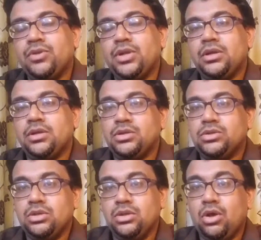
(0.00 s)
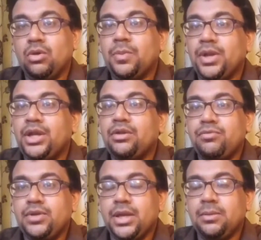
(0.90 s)
for a long period
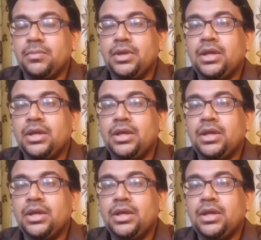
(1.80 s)
of time